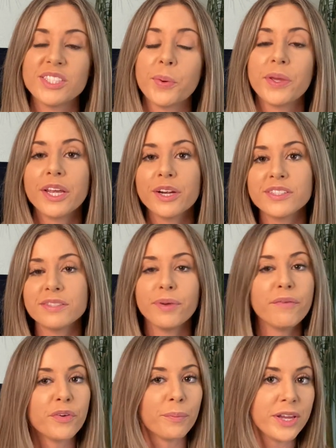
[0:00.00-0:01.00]
So here's some
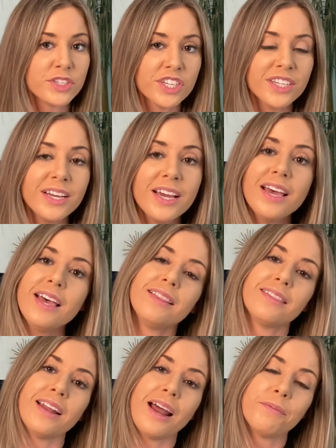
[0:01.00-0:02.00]
information
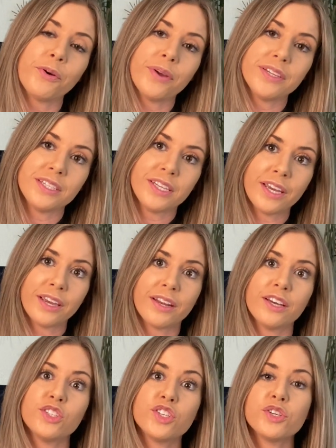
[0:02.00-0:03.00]
that I'm going to need
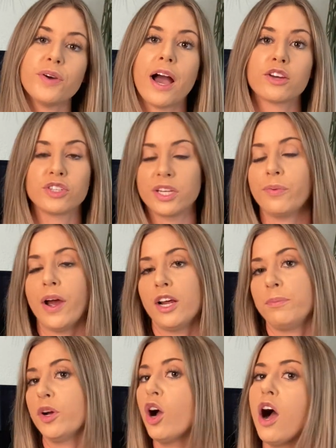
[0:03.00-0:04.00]
to actually write
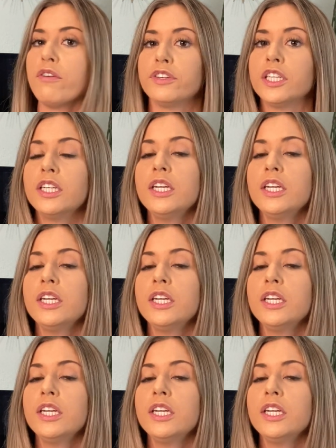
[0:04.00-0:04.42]
up your offer.